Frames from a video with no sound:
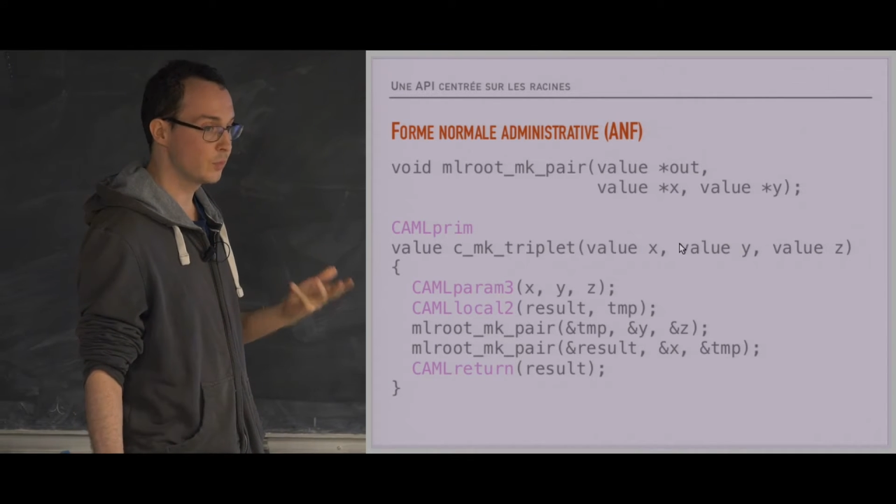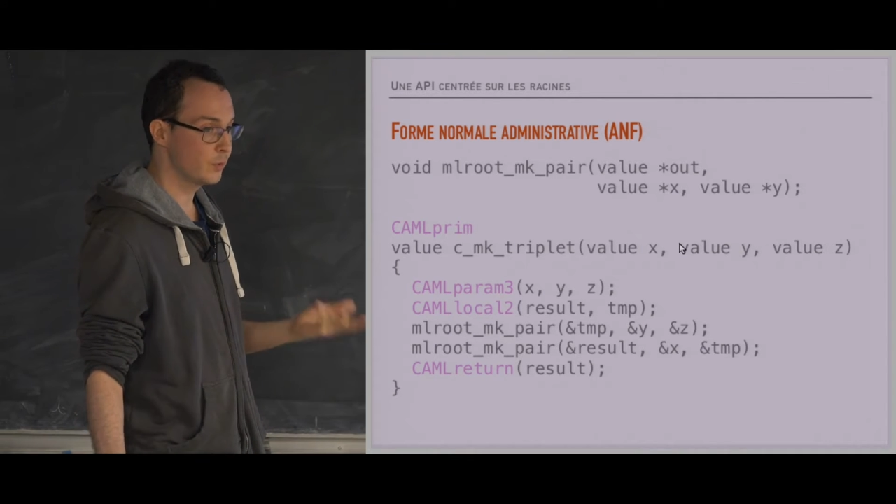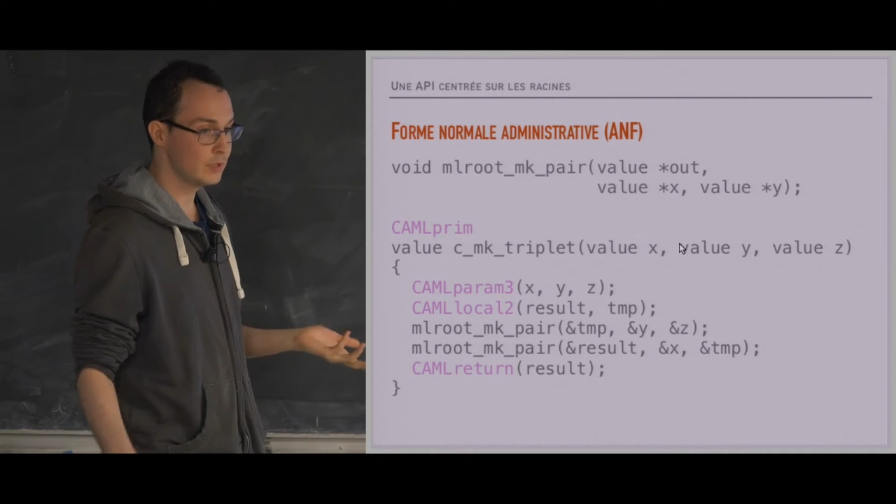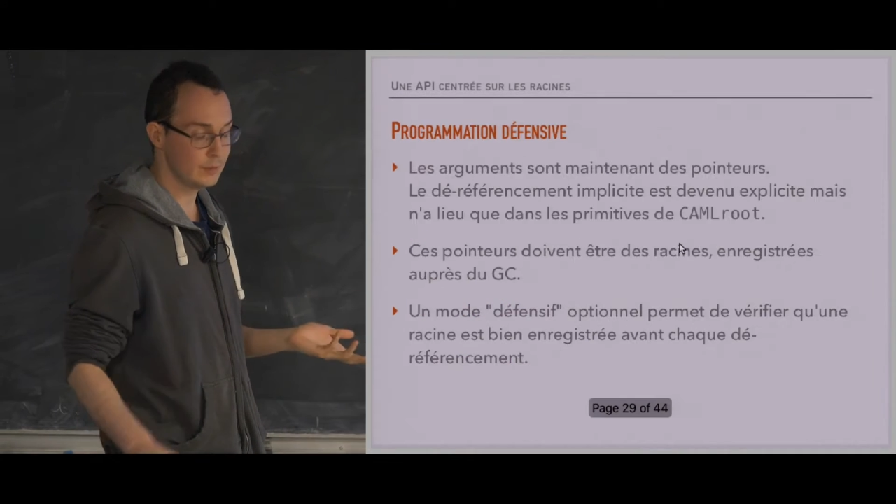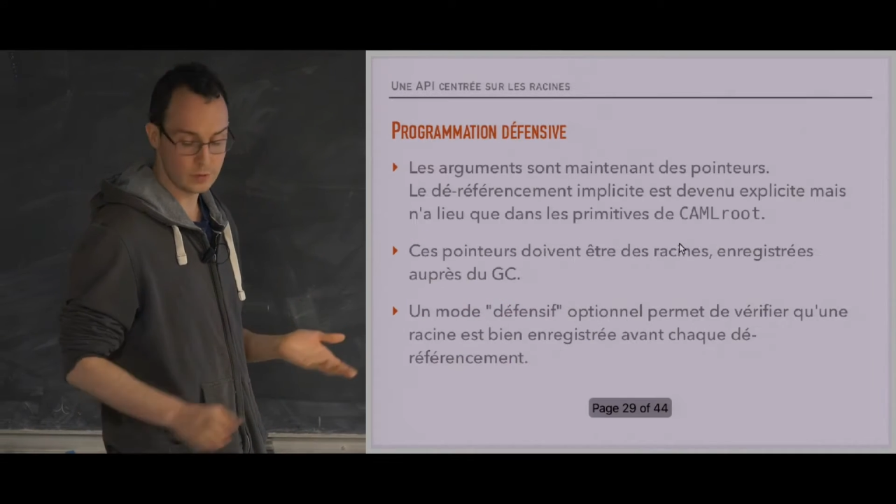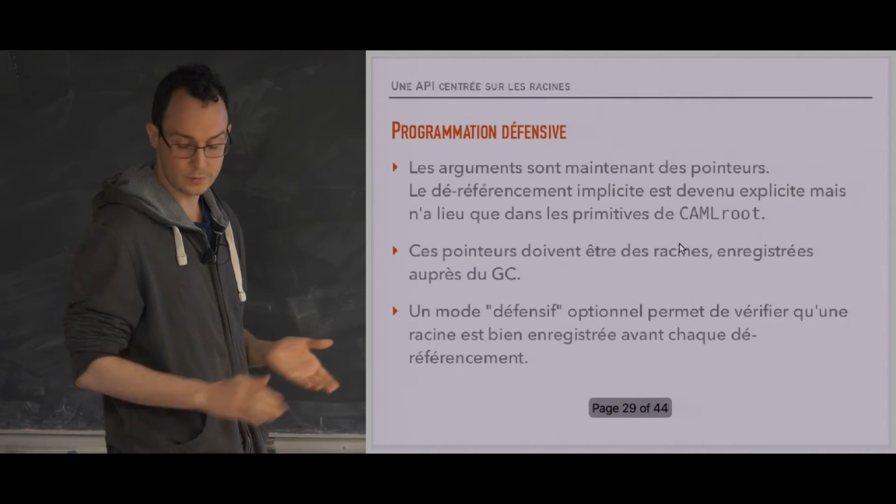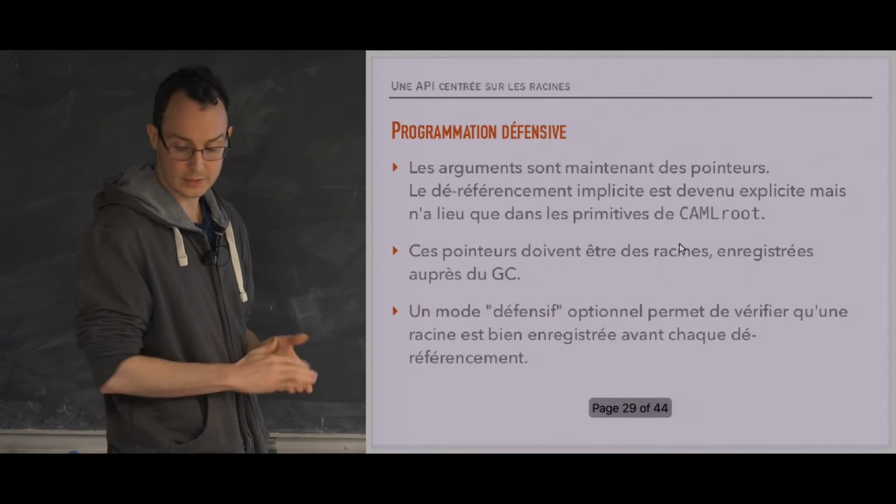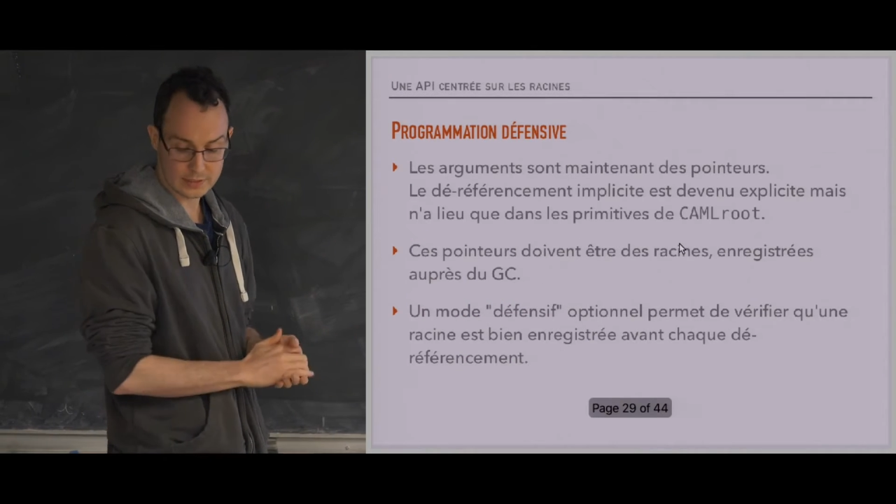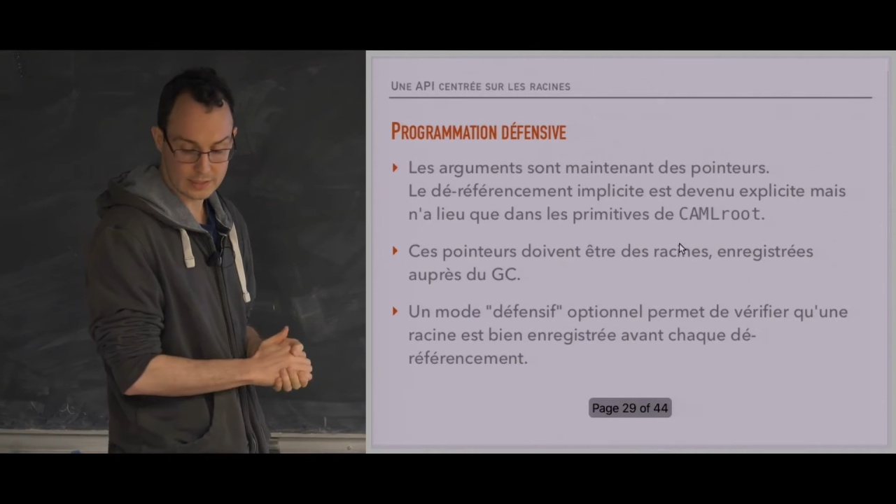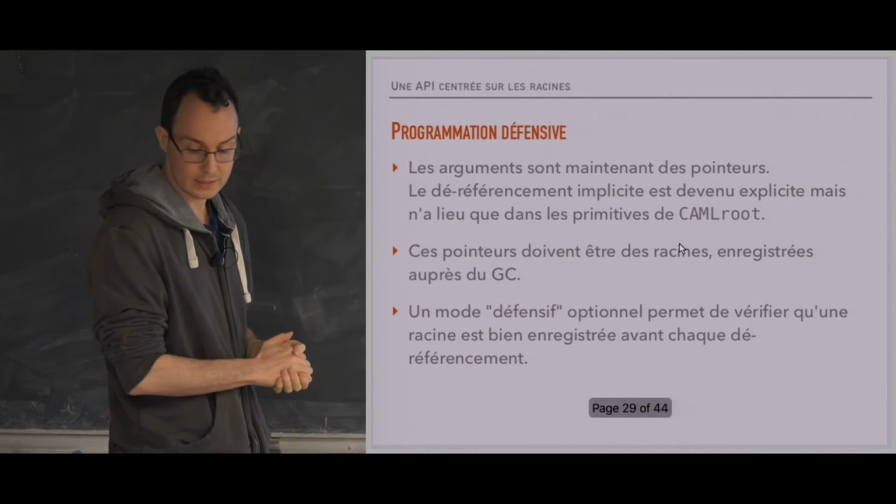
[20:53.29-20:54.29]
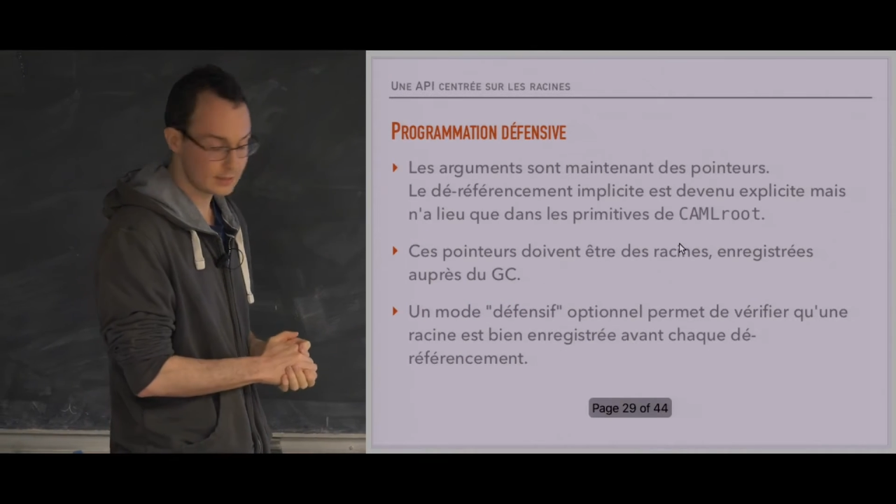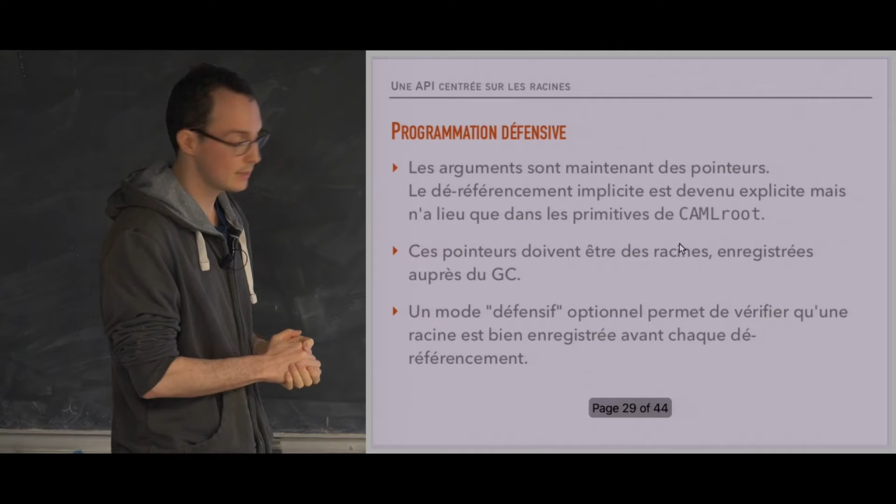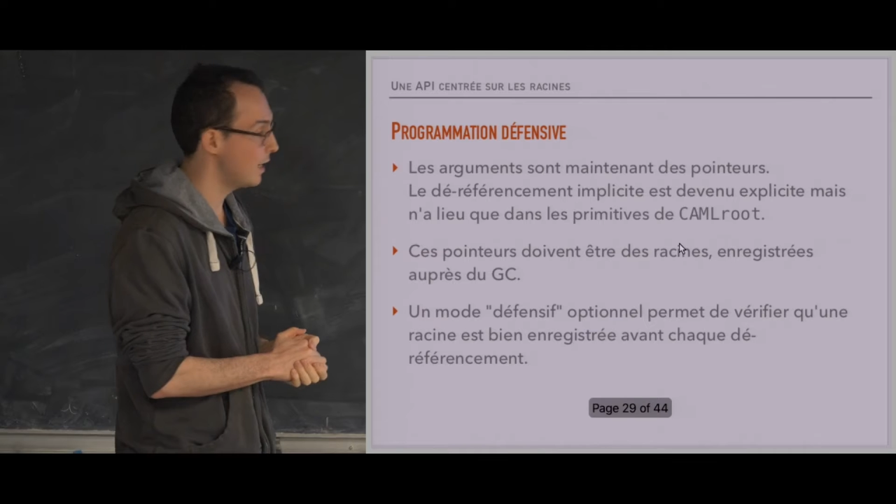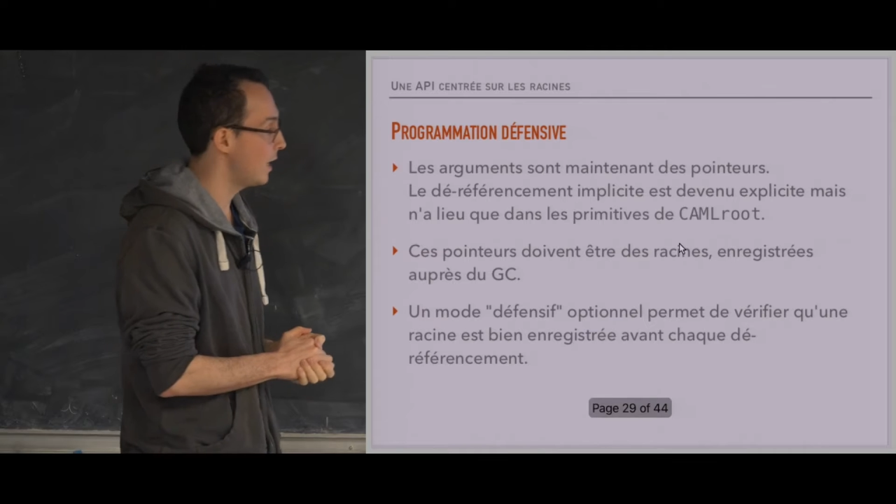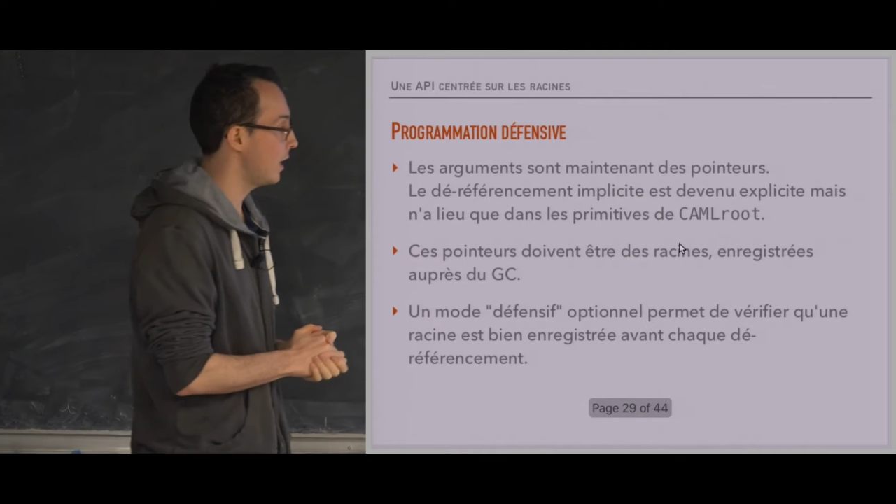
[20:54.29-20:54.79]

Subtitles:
possible mistakes